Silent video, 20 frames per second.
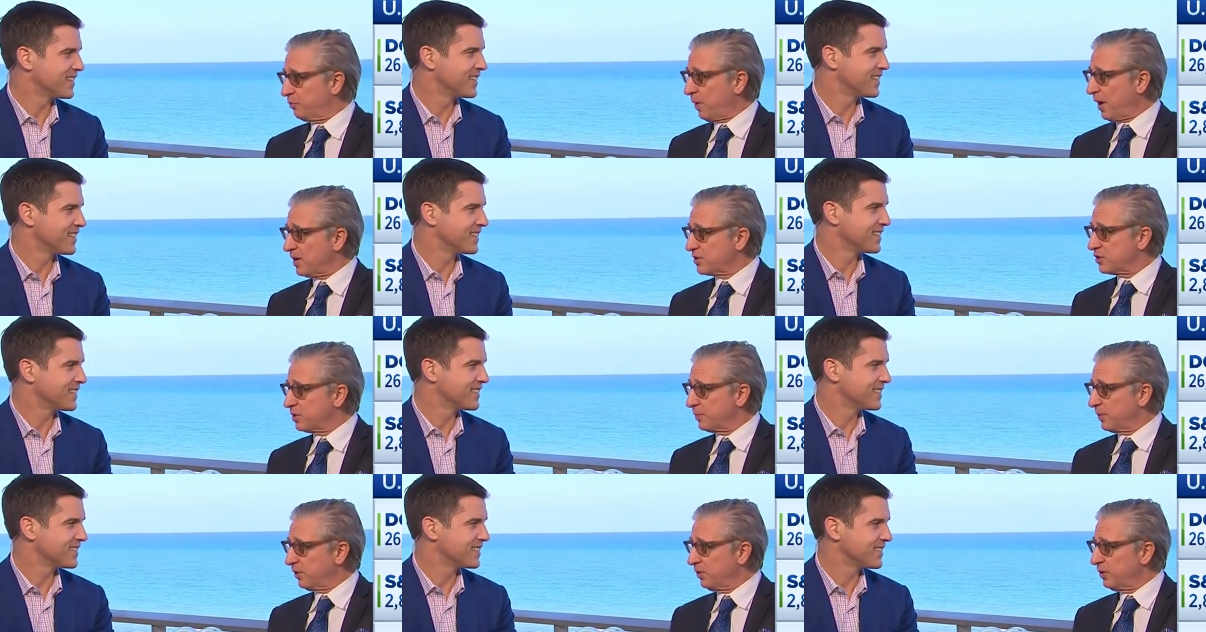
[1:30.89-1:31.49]

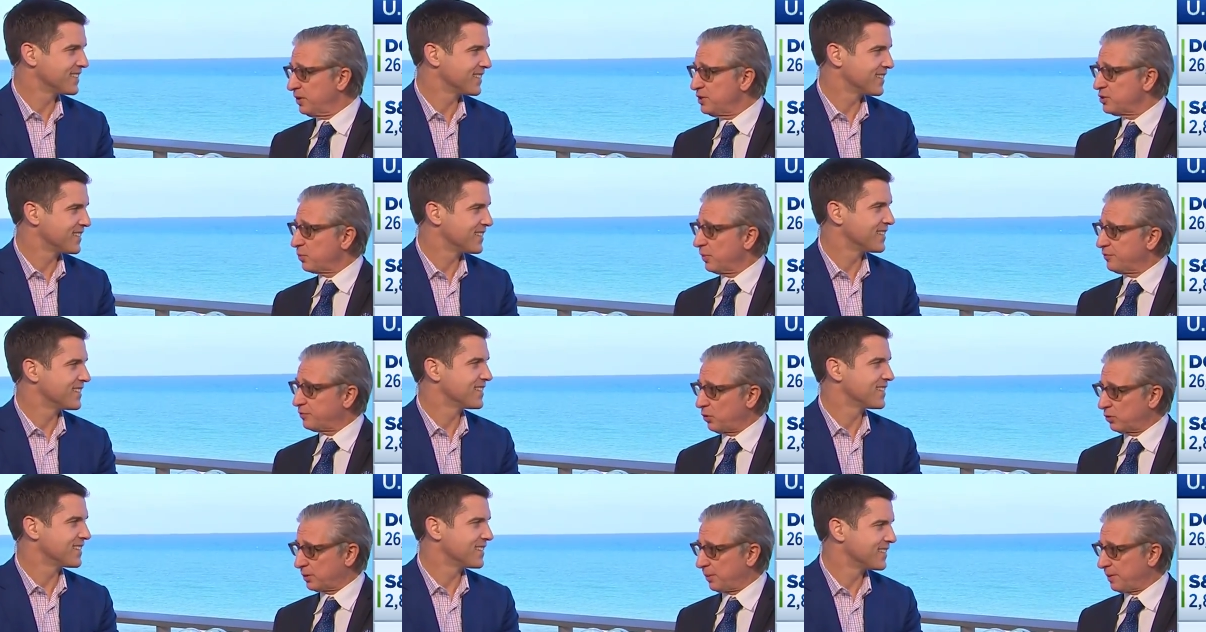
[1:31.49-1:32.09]
Speaker 1: possibilities, we've
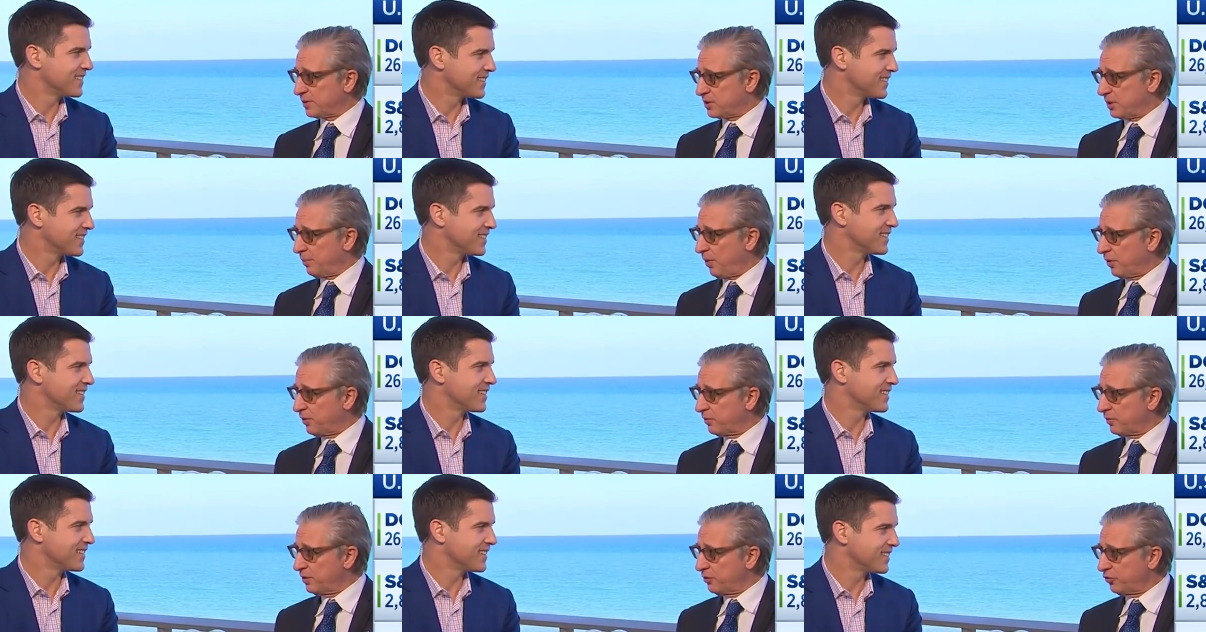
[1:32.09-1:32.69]
talked about some
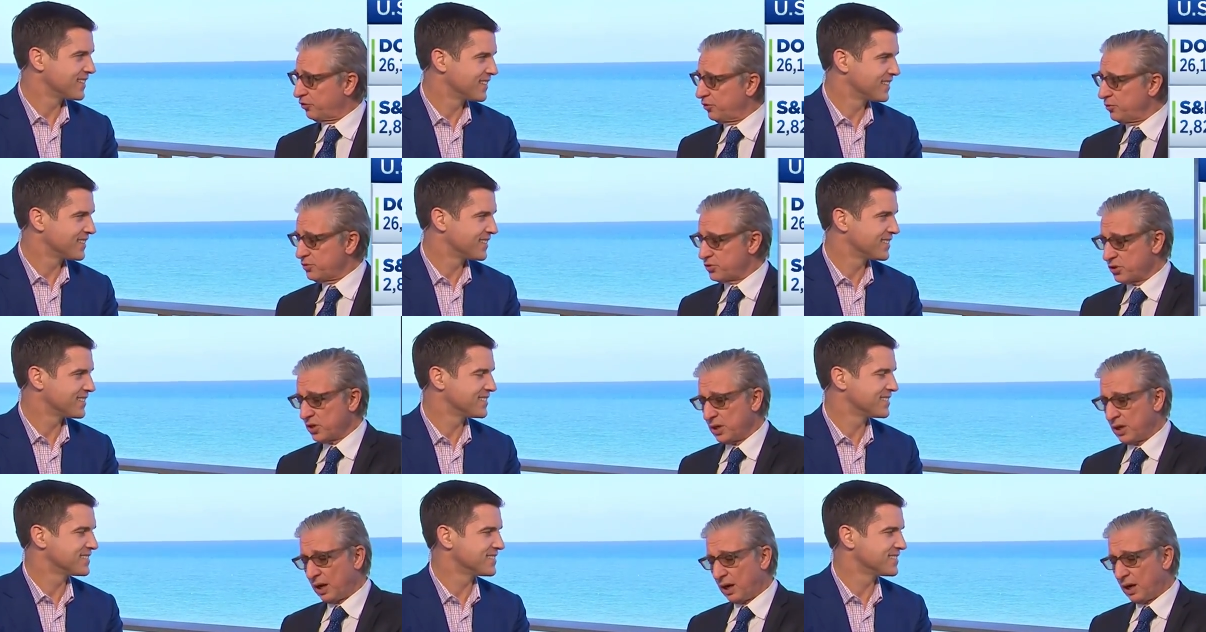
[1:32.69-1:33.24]
other issues,